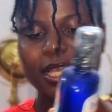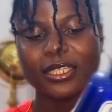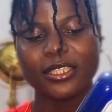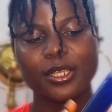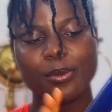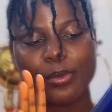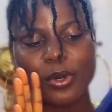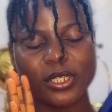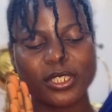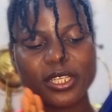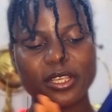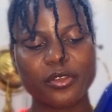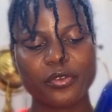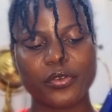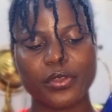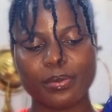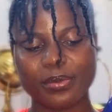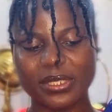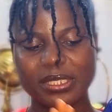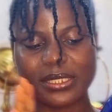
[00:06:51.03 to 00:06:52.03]
The body
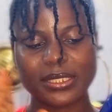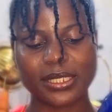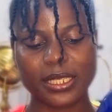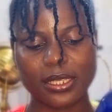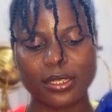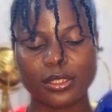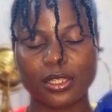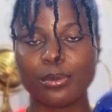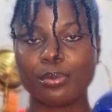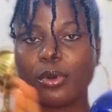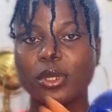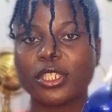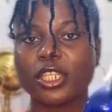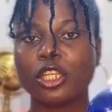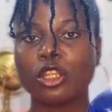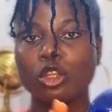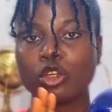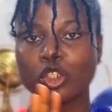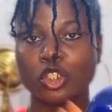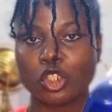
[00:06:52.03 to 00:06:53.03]

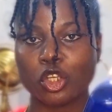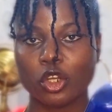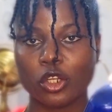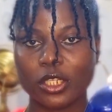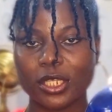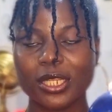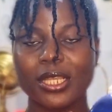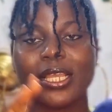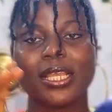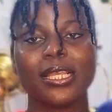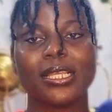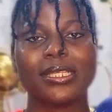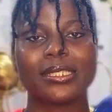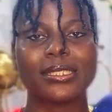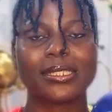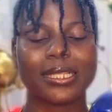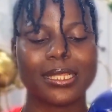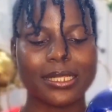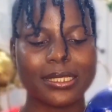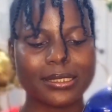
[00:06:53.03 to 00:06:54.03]
lotion is
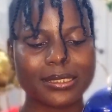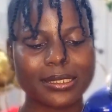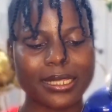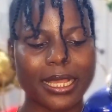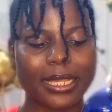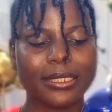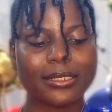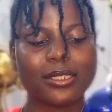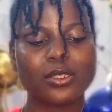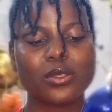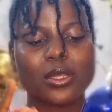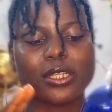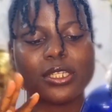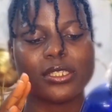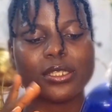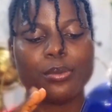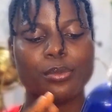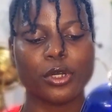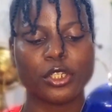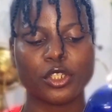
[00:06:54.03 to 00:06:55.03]
still inside. This one is
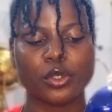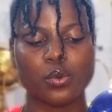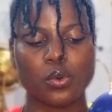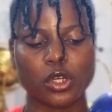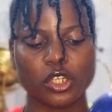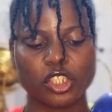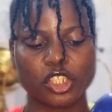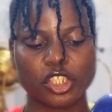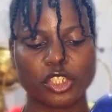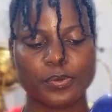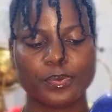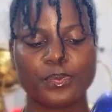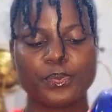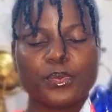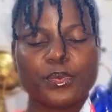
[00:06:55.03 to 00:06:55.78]
the body wash.